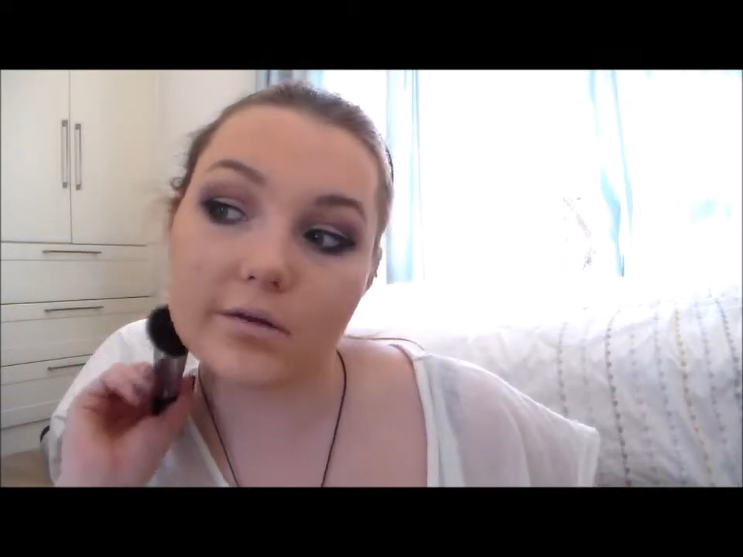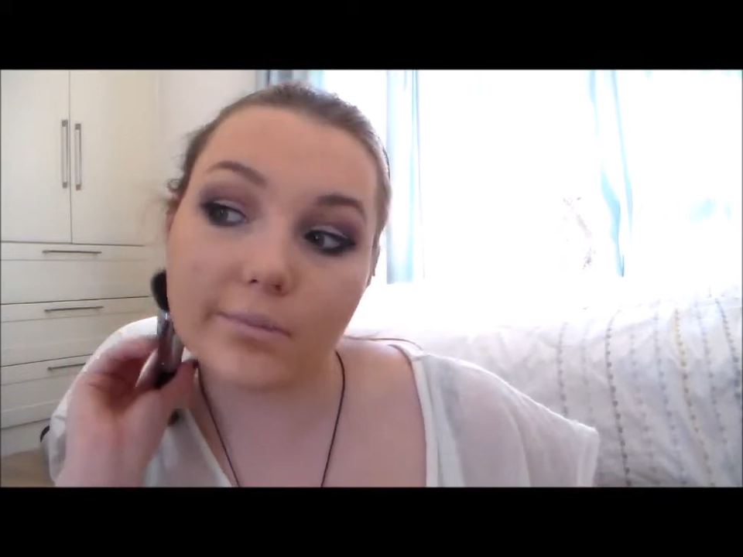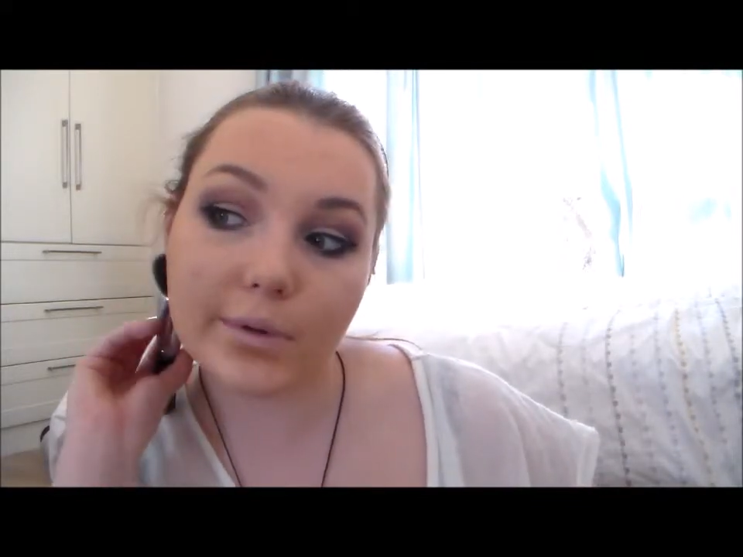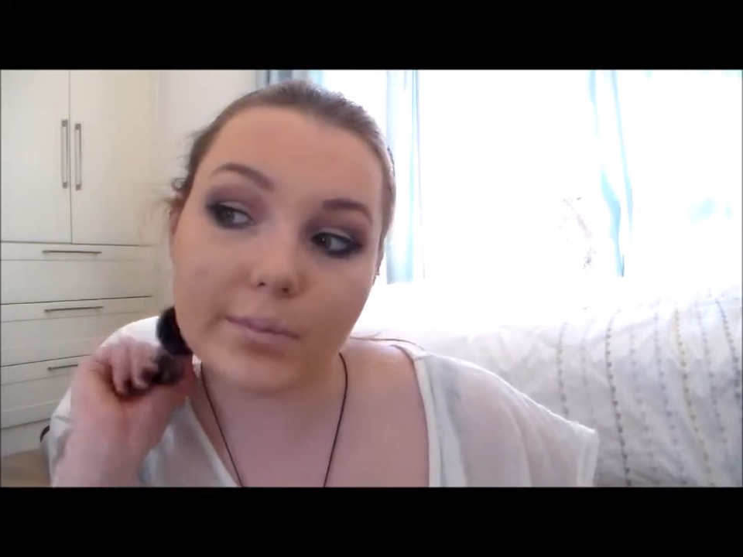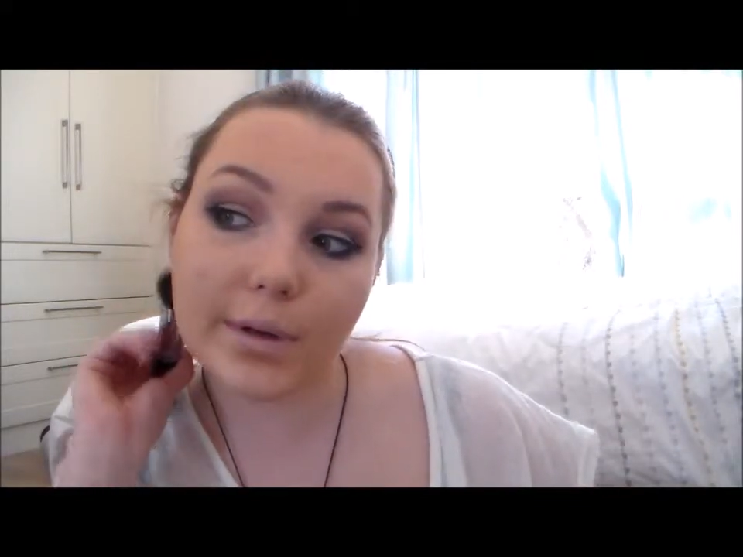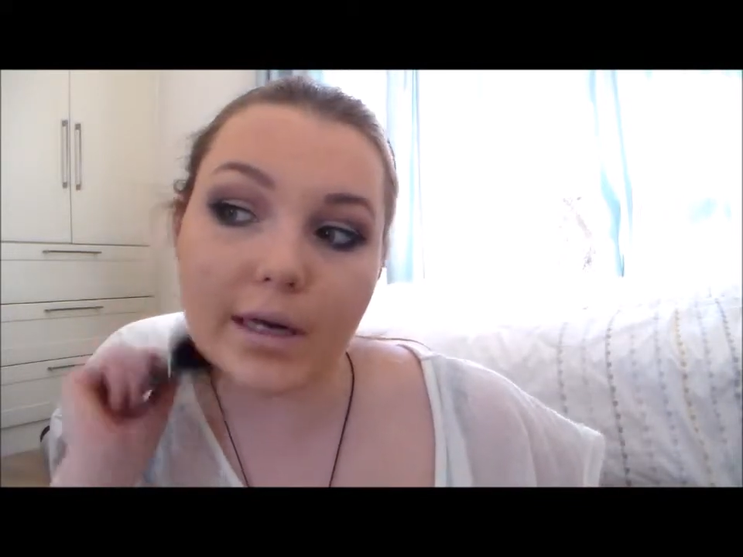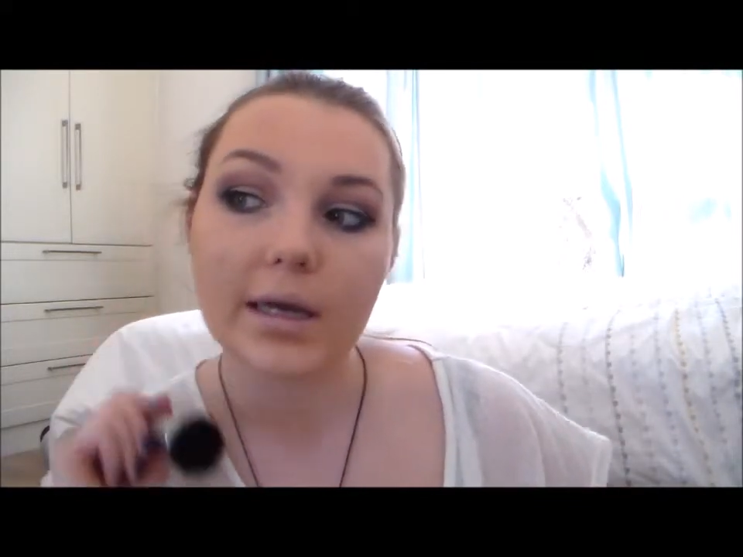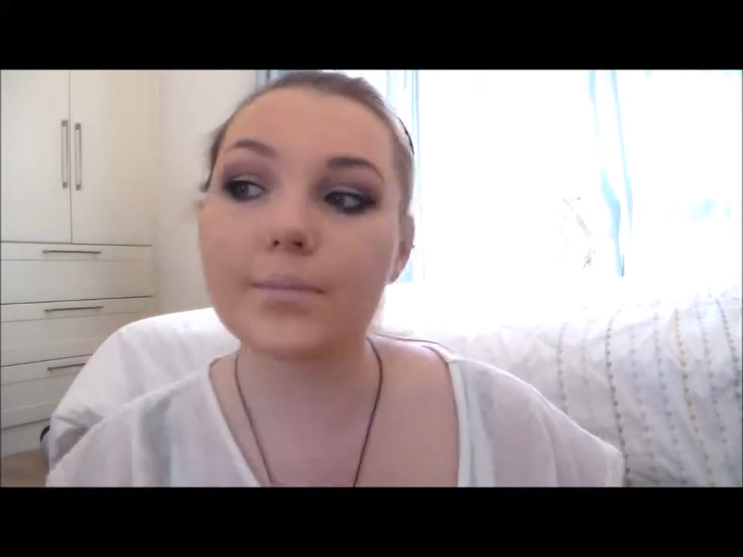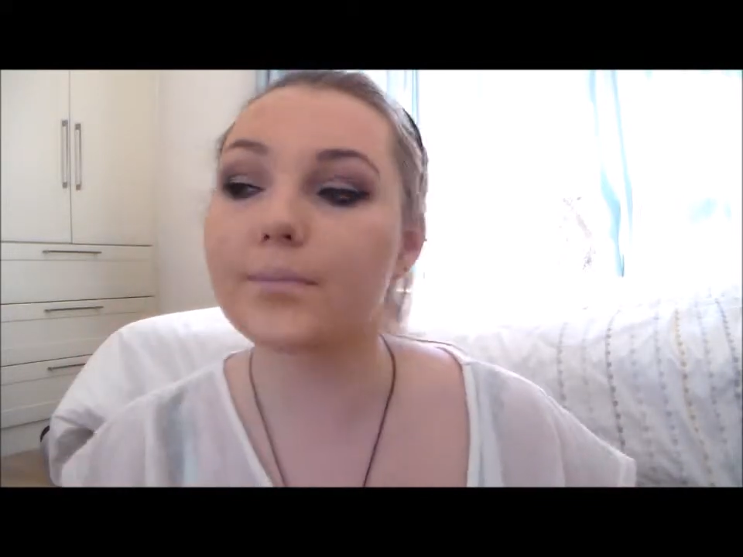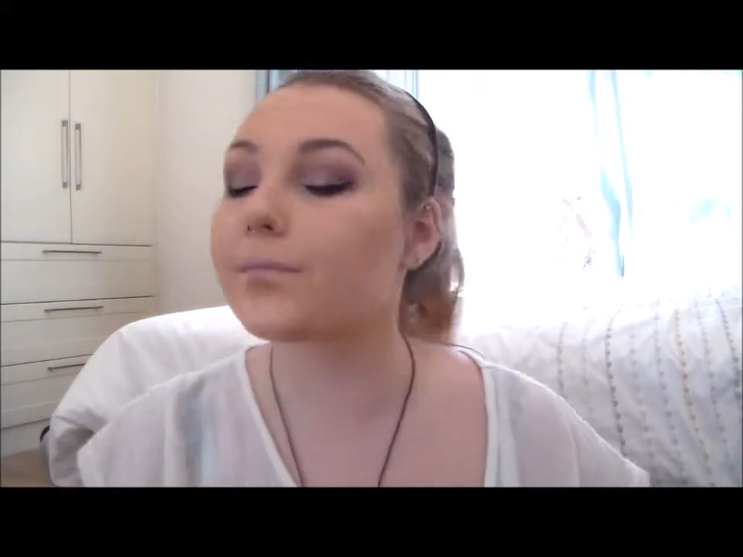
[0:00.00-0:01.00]
look a bit
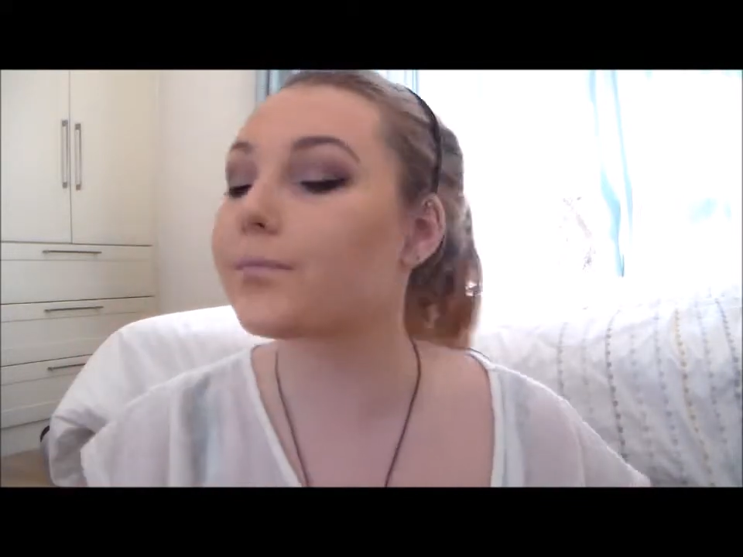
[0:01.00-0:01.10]
better.